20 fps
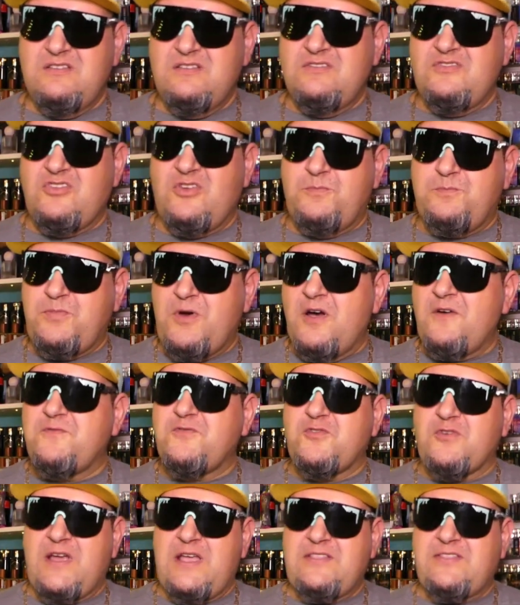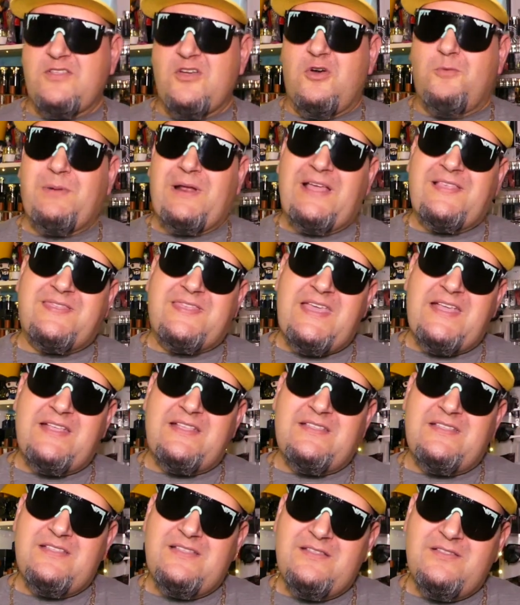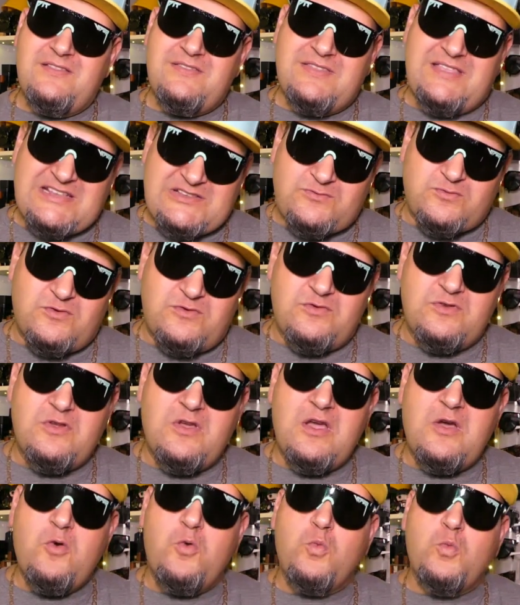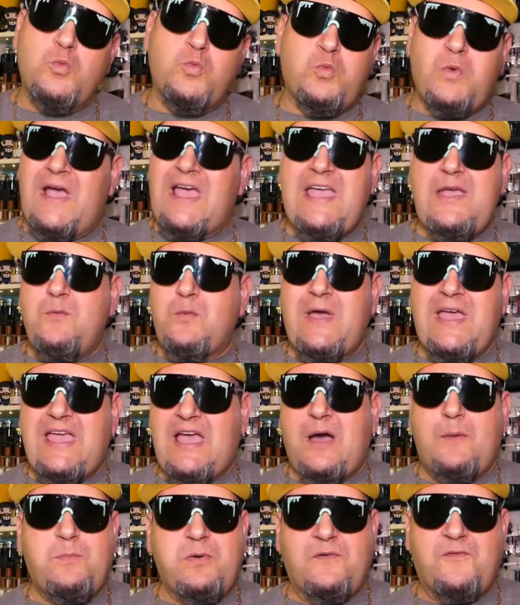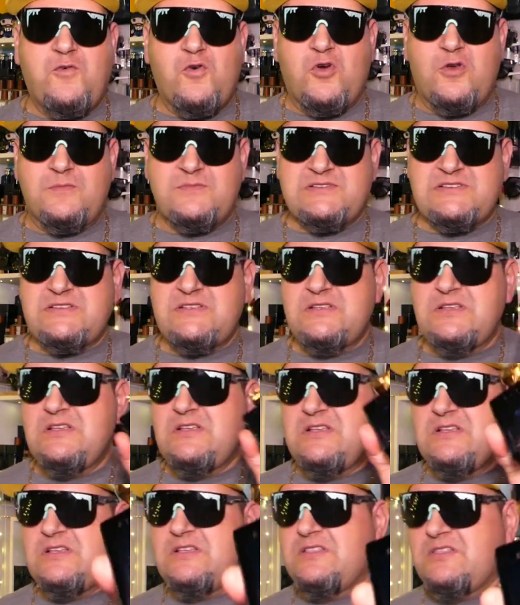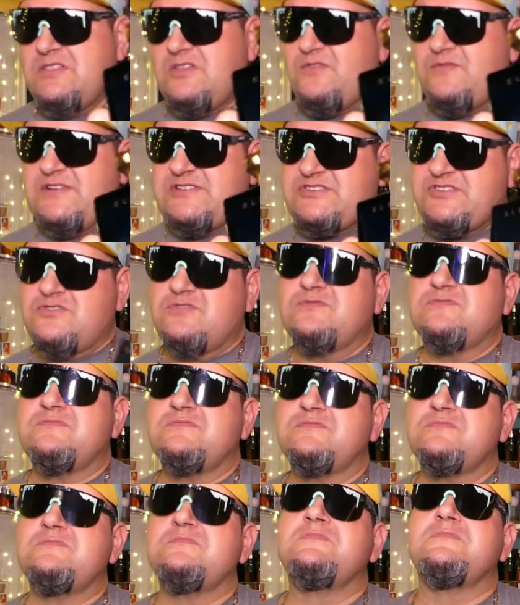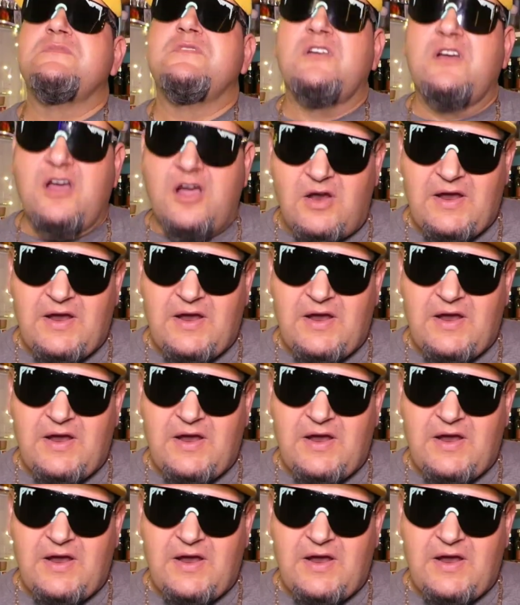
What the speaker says: They're both great though, but I think this one way outperforms the original. All